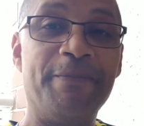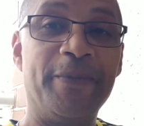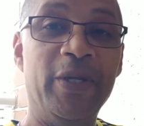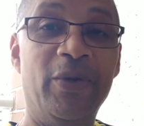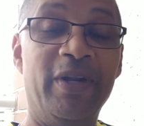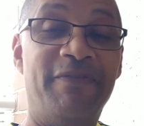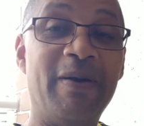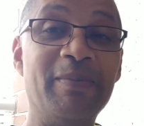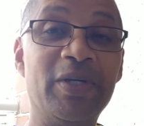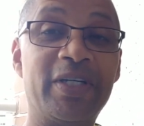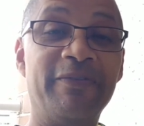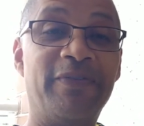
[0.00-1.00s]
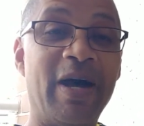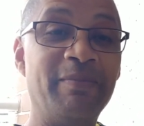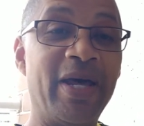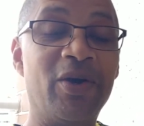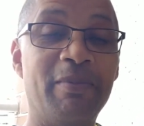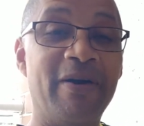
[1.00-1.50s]
You know, and if I'm looking for, I'm
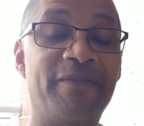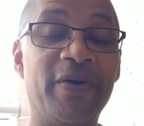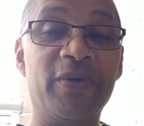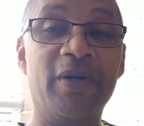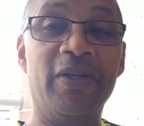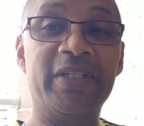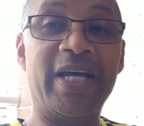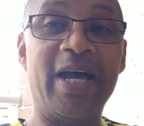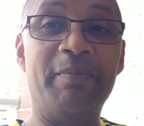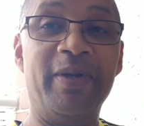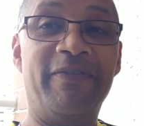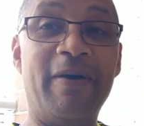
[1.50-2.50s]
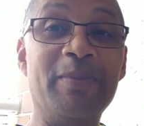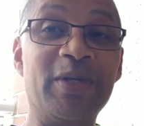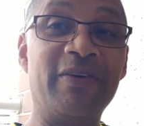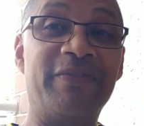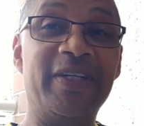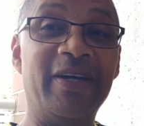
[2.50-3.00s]
not on my phone all the time, but if I'm
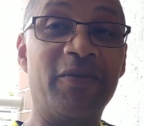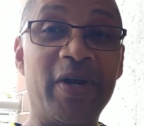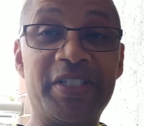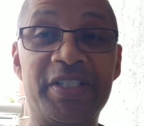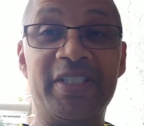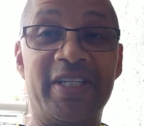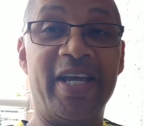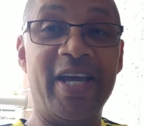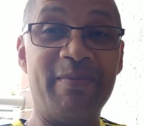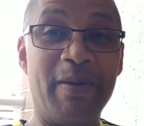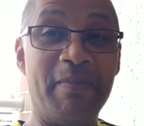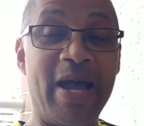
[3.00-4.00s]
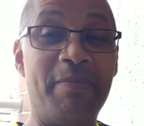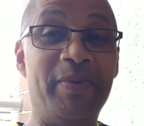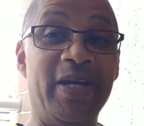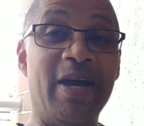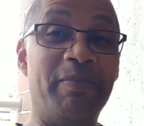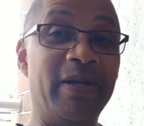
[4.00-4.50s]
looking for directions and I have my
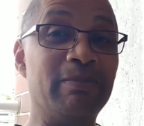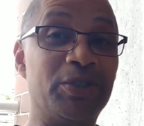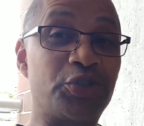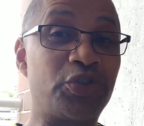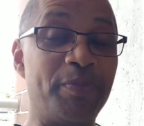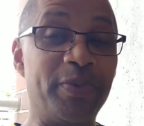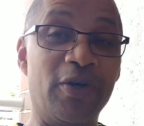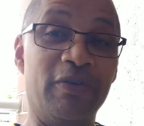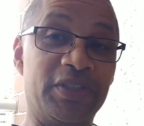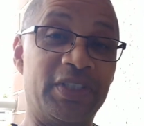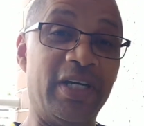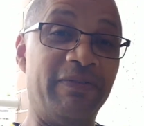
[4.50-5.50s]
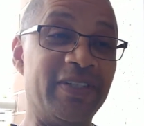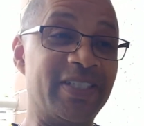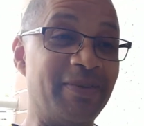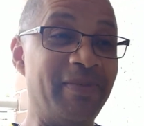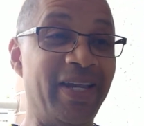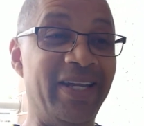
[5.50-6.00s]
mapping up and I'm tripping over stuff that
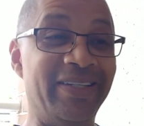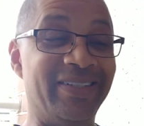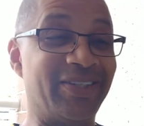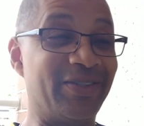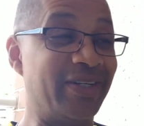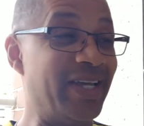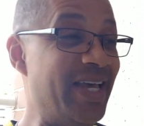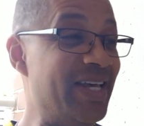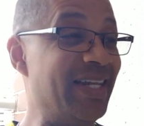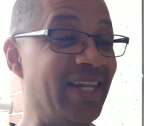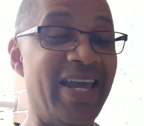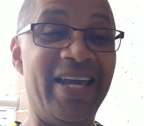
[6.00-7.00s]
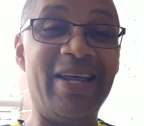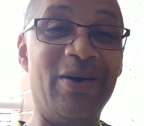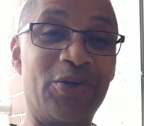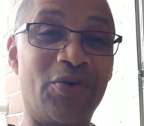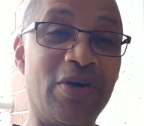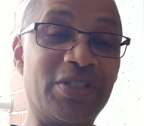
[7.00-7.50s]
somebody had laying
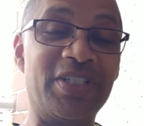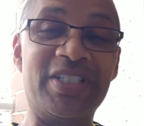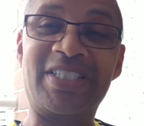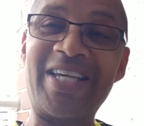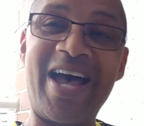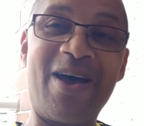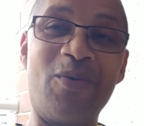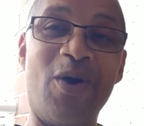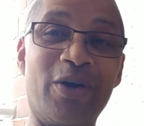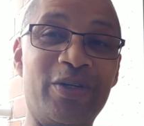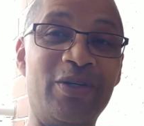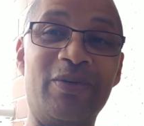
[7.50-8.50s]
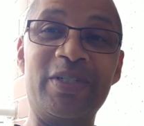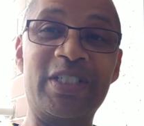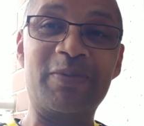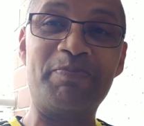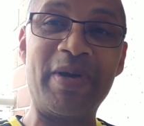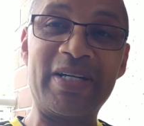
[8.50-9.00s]
out crossing the sidewalk, you don't
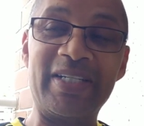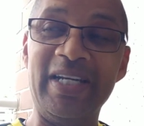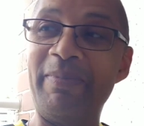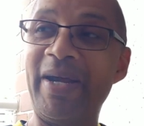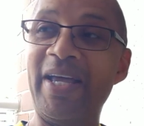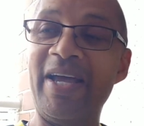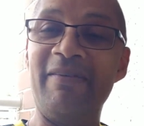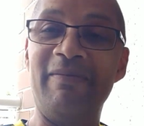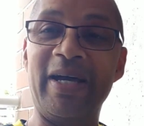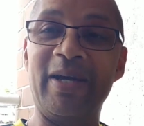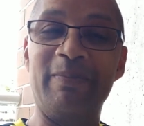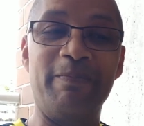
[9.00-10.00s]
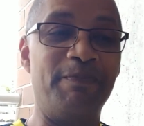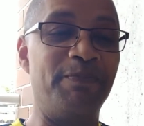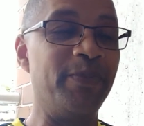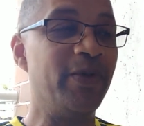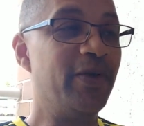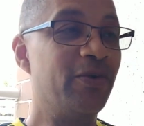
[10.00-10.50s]
expect anybody to have like
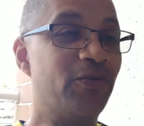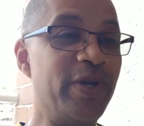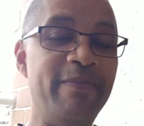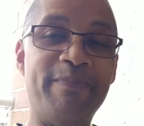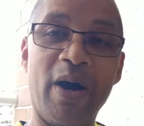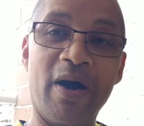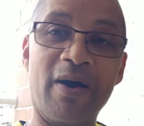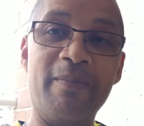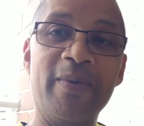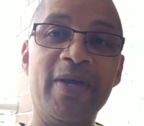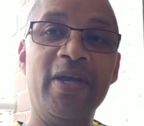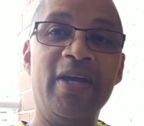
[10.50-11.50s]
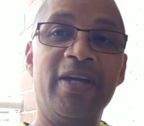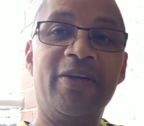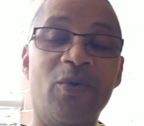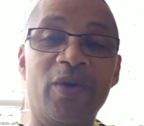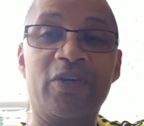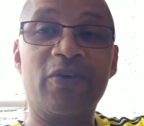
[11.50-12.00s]
rebar
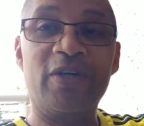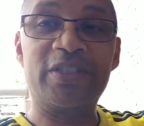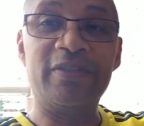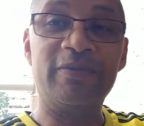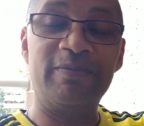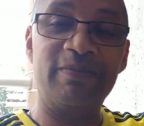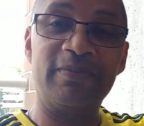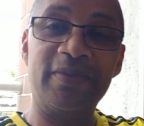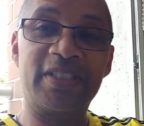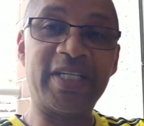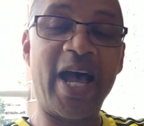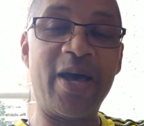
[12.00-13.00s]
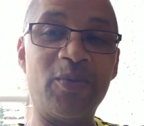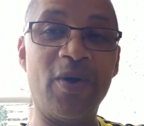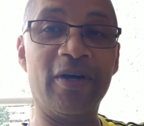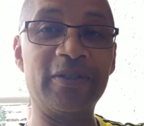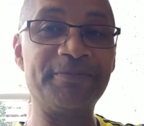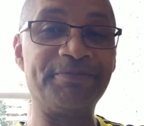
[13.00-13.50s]
going across the sidewalk.